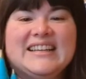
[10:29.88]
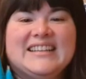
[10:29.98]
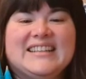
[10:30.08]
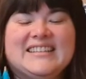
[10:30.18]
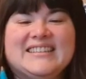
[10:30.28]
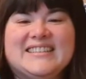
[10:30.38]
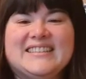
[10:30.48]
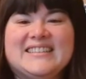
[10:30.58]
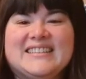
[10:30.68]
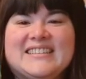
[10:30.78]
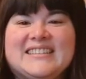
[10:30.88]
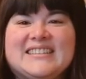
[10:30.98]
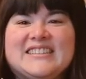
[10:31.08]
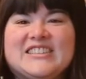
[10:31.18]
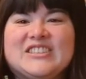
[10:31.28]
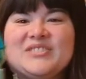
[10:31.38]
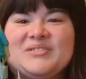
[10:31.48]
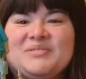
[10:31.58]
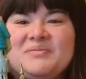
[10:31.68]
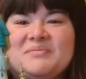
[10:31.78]

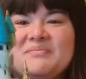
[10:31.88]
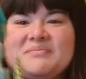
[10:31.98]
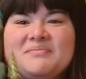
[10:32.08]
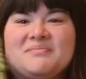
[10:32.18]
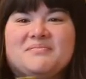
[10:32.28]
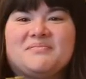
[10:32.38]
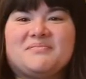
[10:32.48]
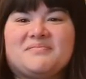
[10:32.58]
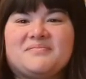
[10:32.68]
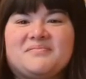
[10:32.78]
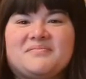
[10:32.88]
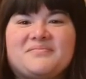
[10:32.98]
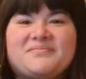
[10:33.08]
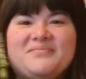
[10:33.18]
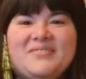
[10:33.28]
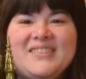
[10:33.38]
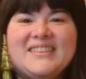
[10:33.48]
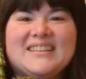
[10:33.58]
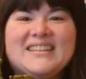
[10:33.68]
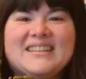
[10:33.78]

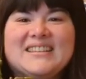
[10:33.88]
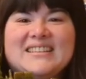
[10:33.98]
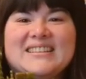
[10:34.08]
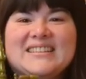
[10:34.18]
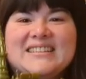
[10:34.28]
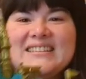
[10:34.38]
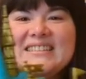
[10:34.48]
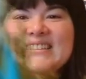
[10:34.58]
[no speech]